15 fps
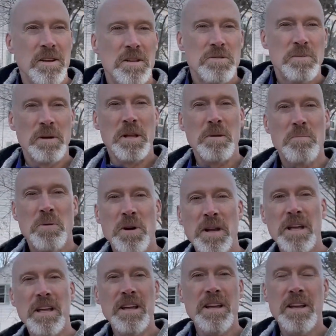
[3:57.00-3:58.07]
really
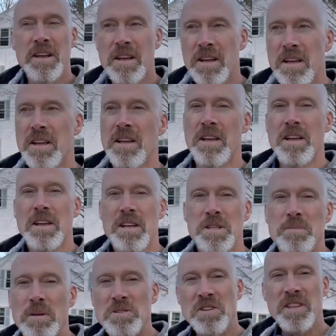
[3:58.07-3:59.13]
pretty,
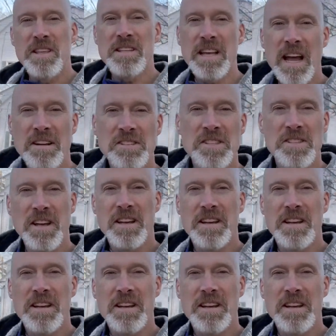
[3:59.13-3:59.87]
especially these houses on